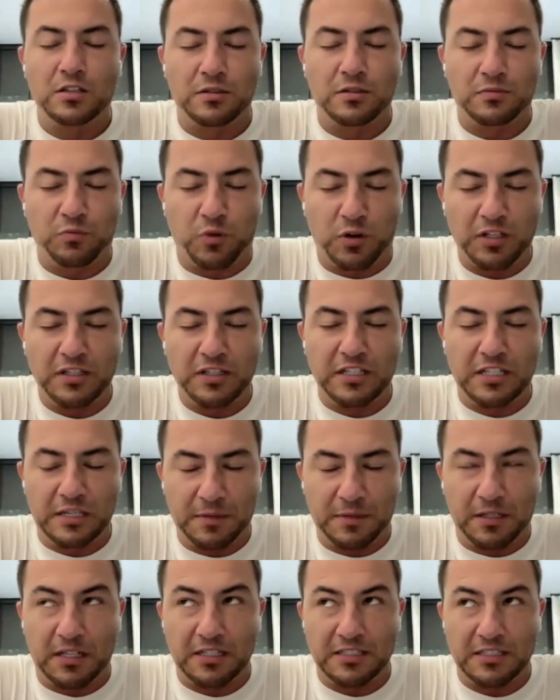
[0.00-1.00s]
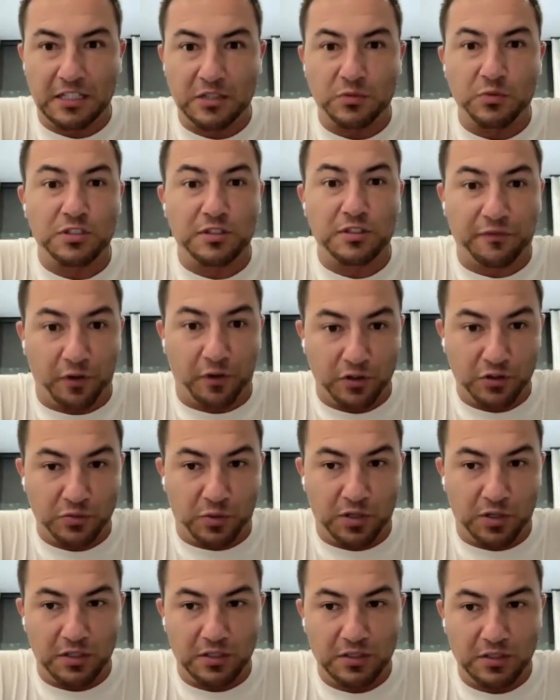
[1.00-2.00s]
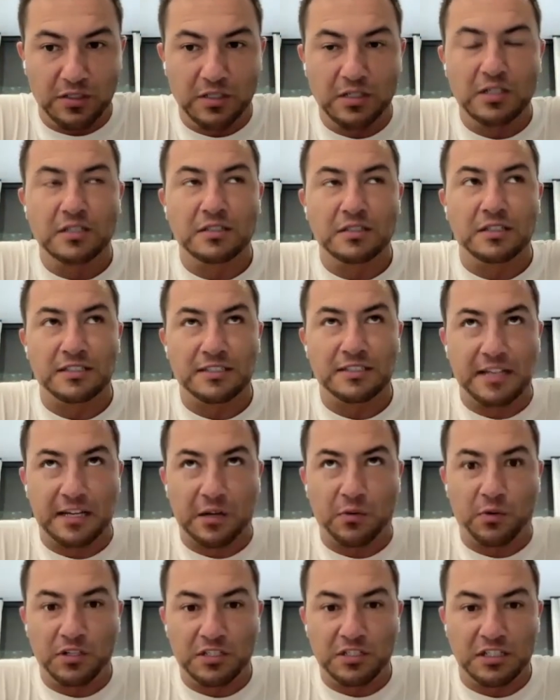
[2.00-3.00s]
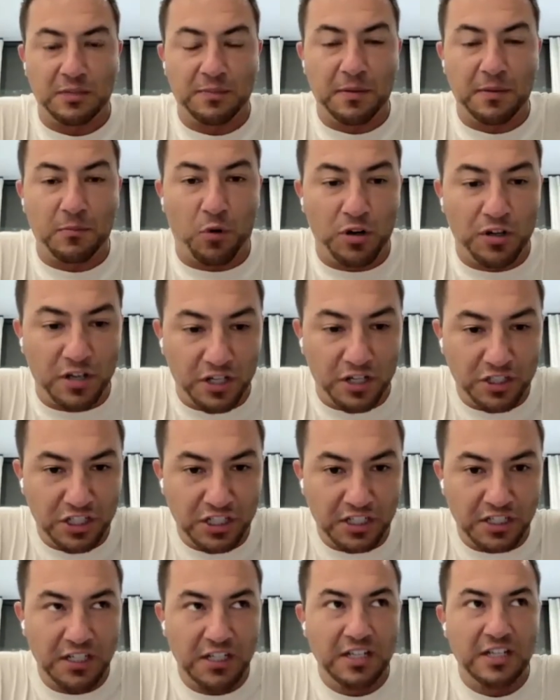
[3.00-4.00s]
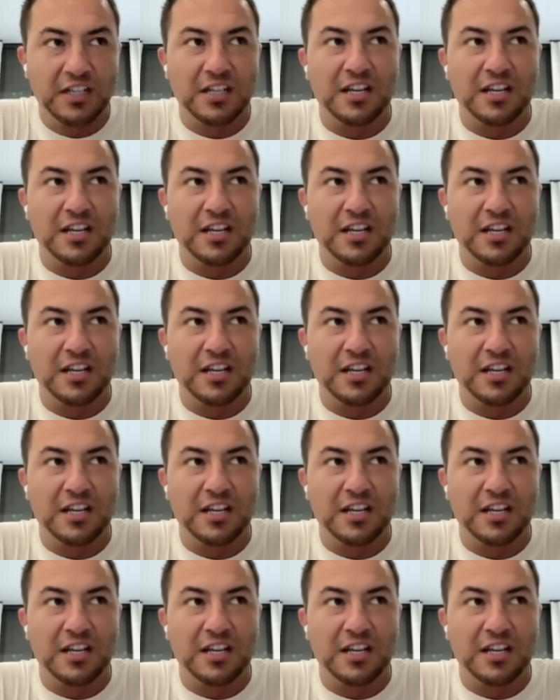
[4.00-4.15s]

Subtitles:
The one in the email I sent was the first one. The second one is a little bit more nudging.